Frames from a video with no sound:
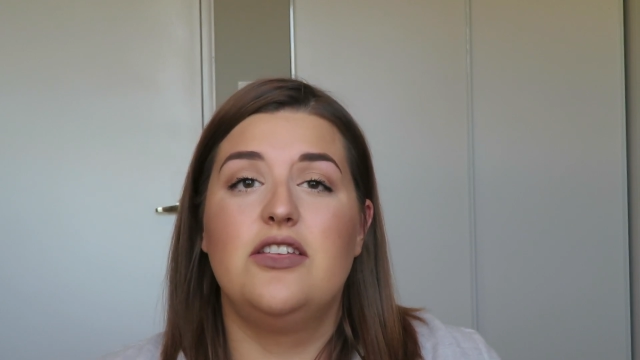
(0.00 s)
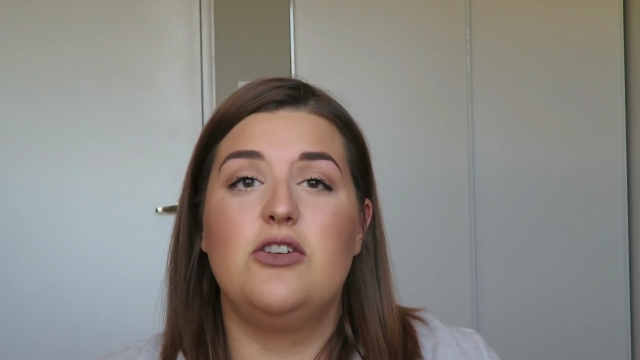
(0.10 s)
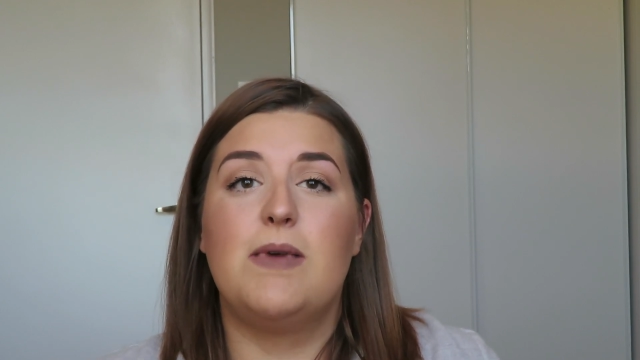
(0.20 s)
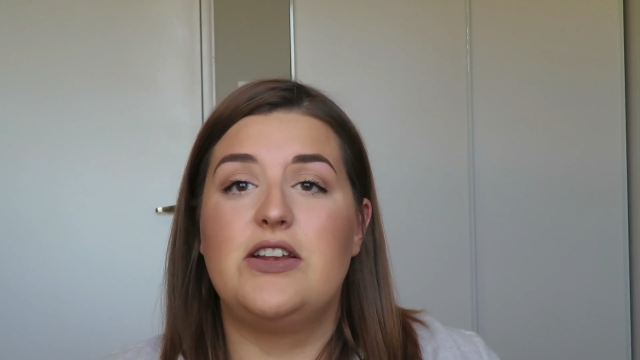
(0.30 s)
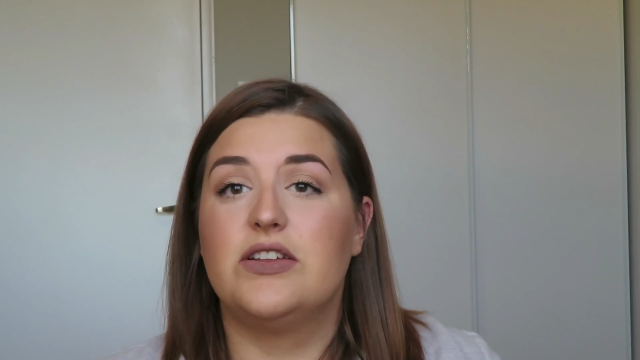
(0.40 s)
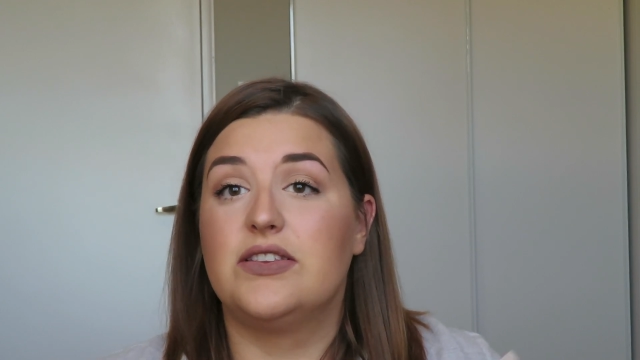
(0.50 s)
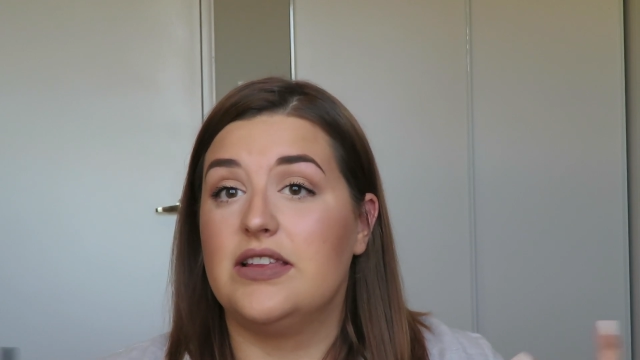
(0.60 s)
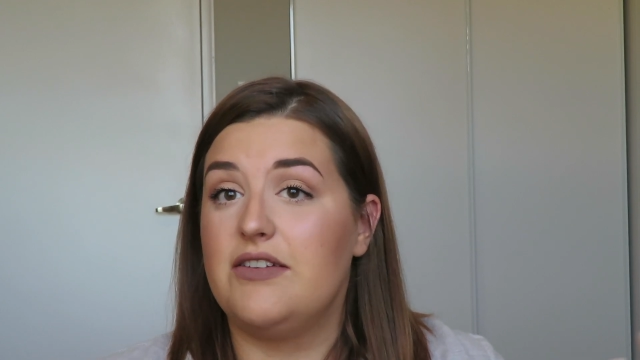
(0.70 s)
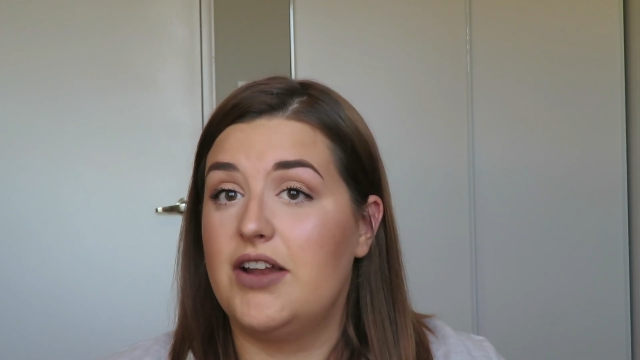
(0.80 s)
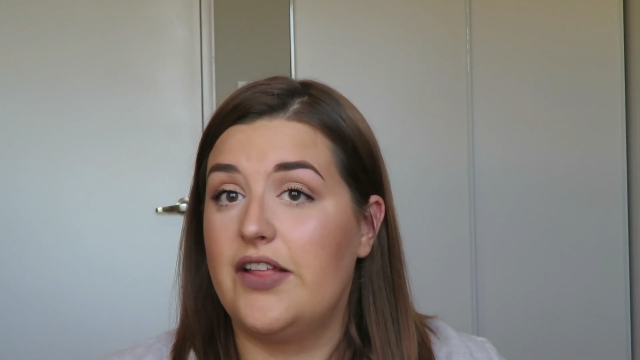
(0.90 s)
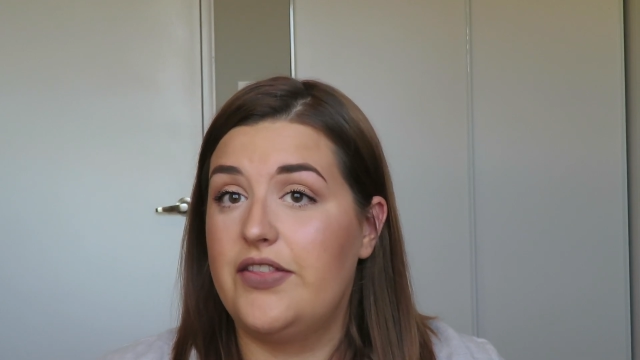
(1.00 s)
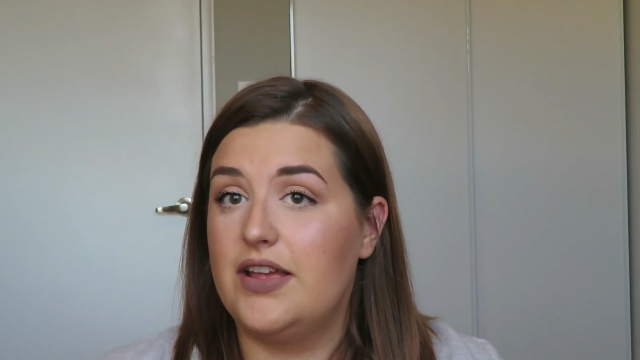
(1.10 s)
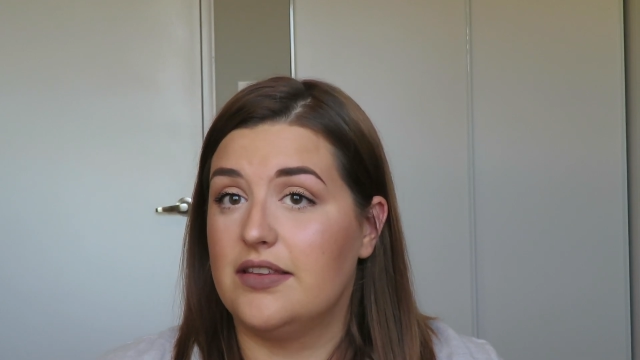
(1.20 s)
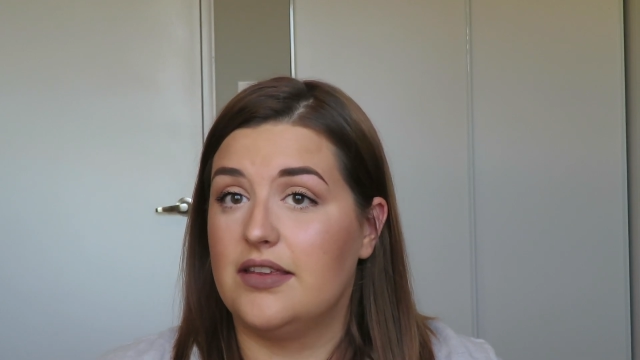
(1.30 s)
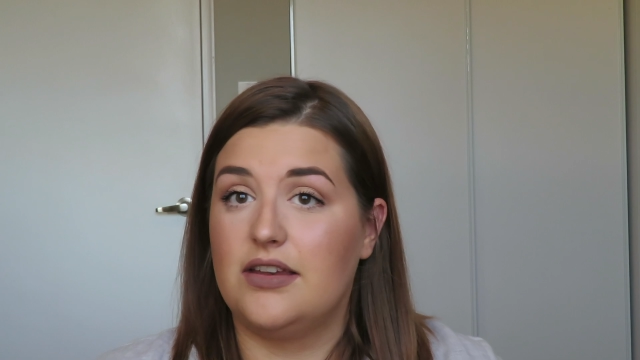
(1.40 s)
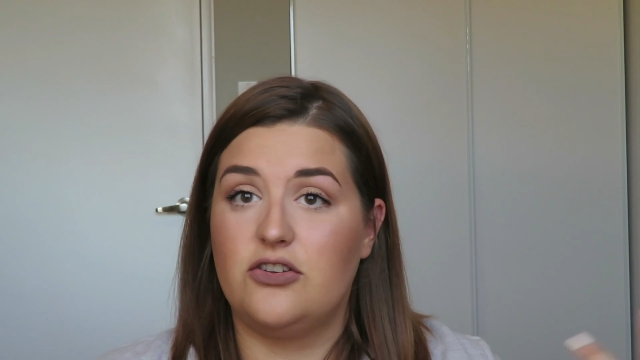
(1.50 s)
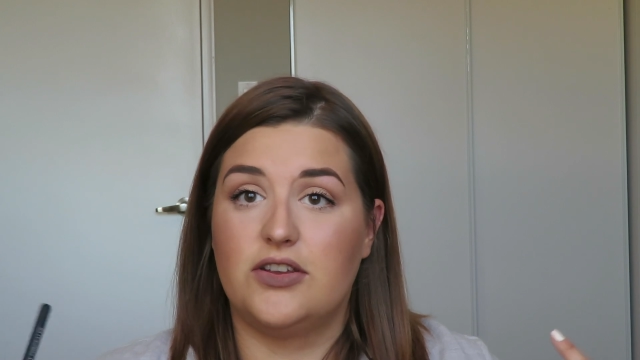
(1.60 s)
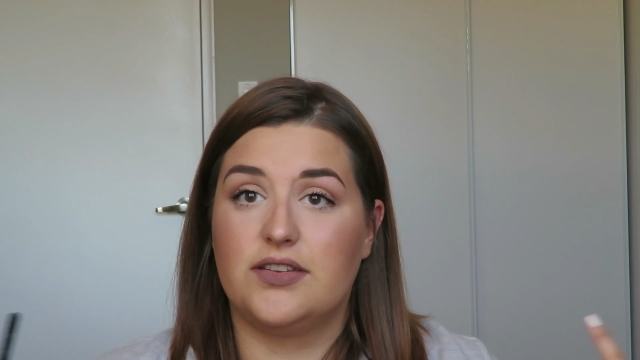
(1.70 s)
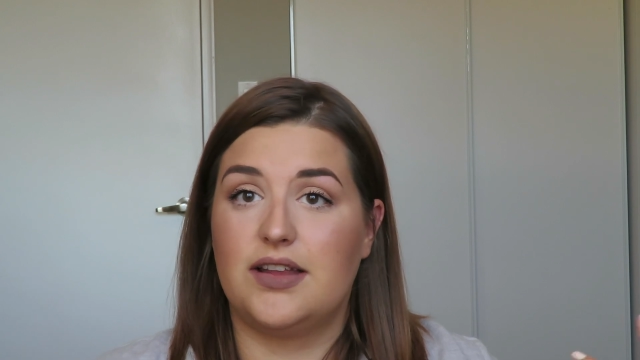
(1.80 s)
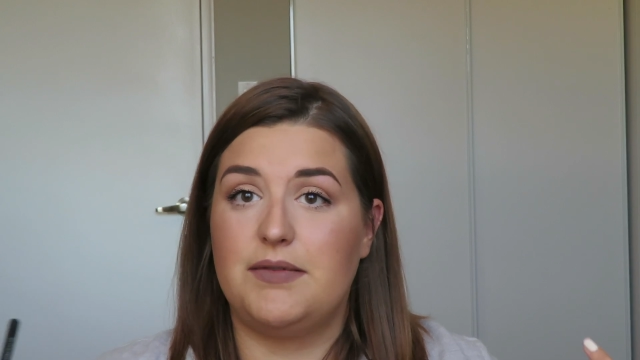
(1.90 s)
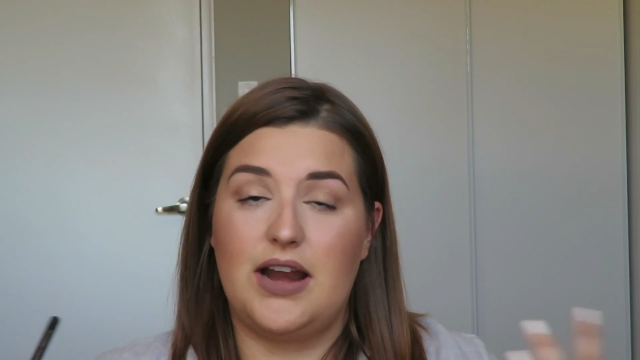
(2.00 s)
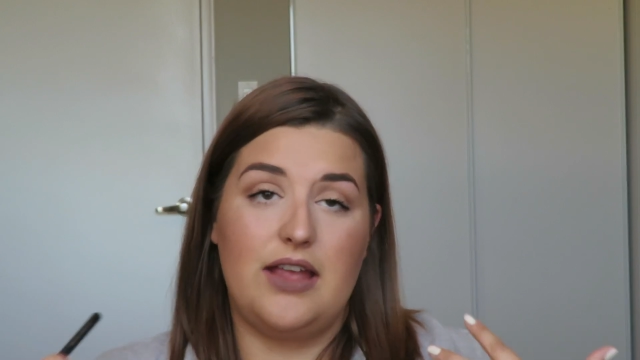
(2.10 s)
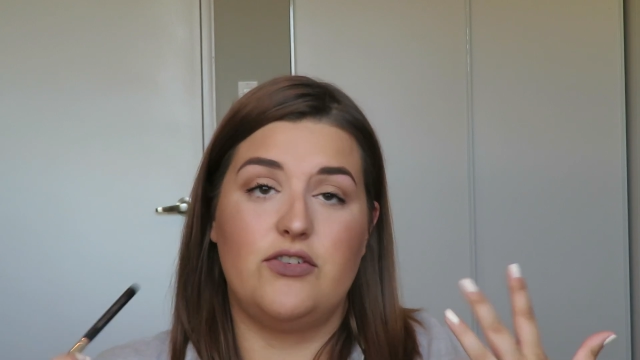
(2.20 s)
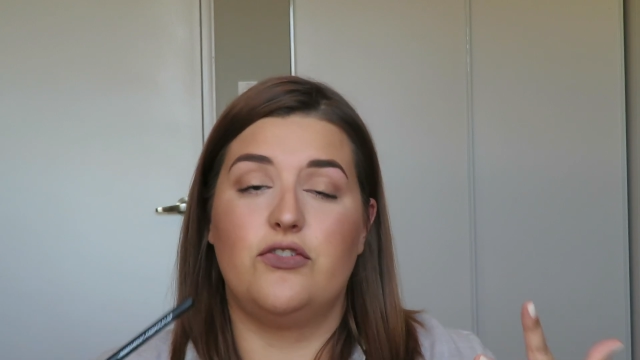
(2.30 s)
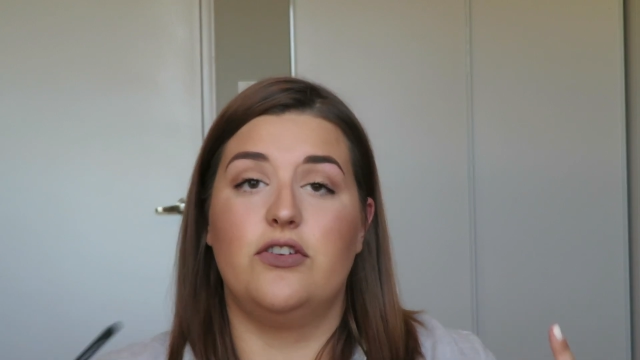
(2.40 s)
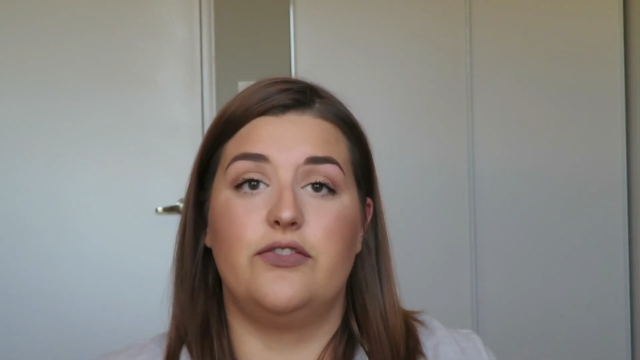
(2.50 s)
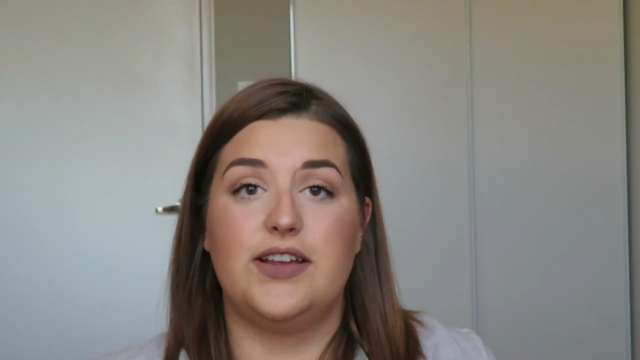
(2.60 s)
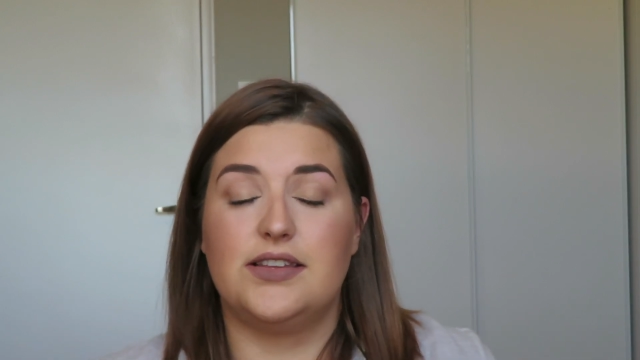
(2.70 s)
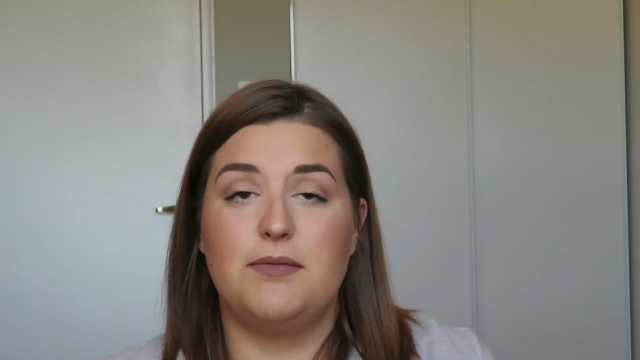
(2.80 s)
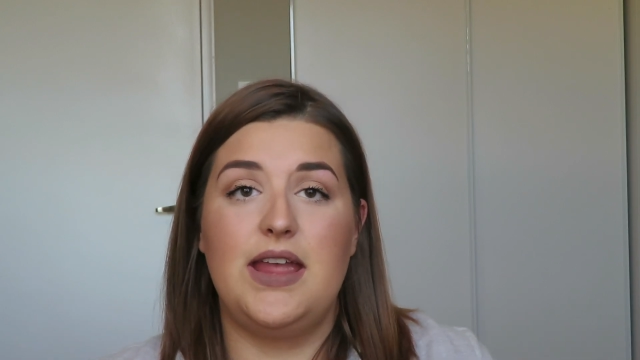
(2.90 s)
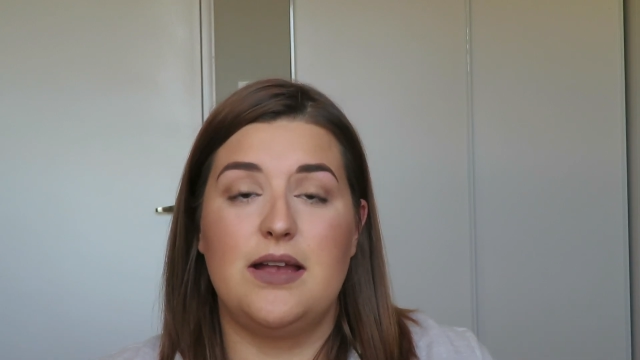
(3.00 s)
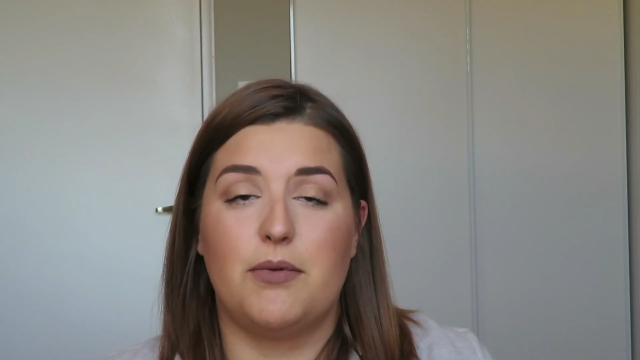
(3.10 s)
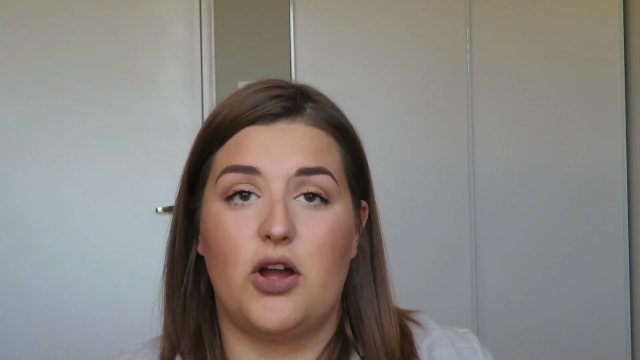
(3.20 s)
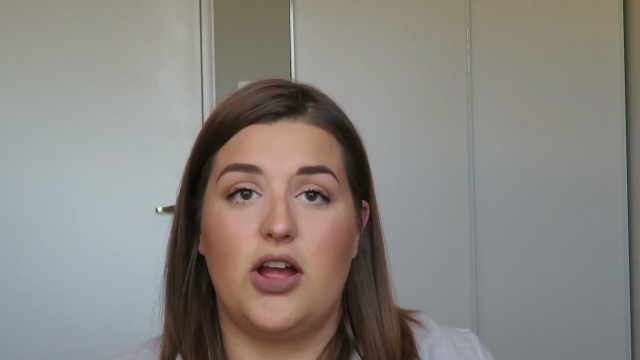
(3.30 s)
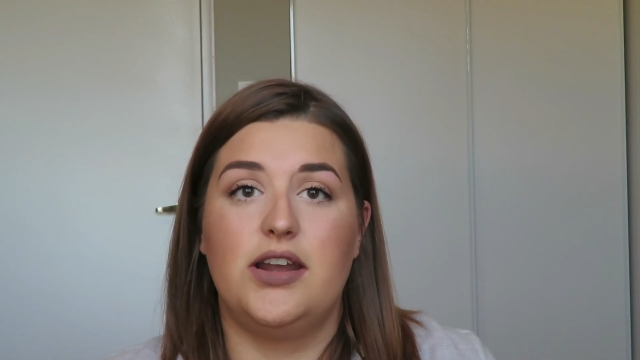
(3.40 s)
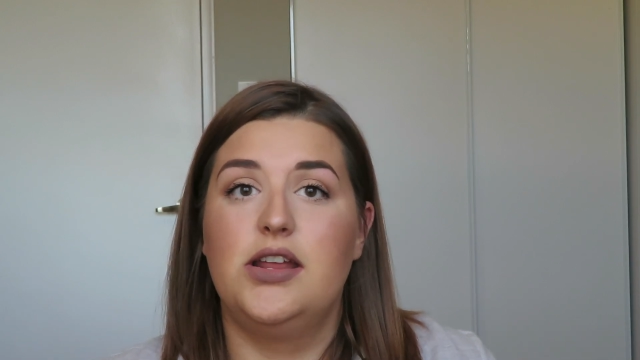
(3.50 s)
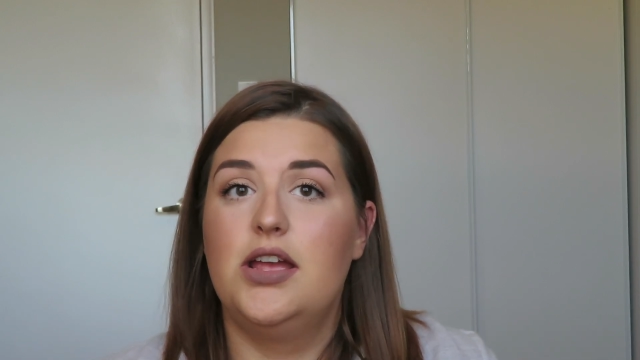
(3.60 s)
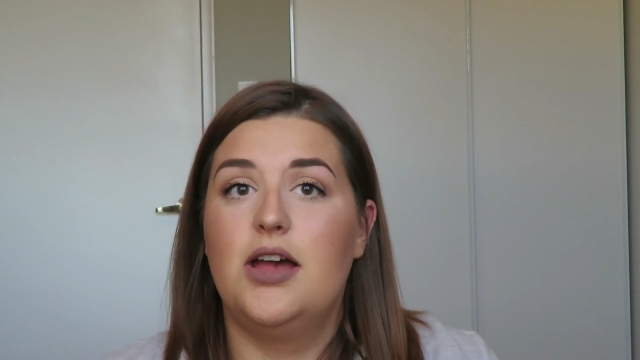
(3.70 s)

you might just leave it at this and just, I mean, I have a full face of makeup on,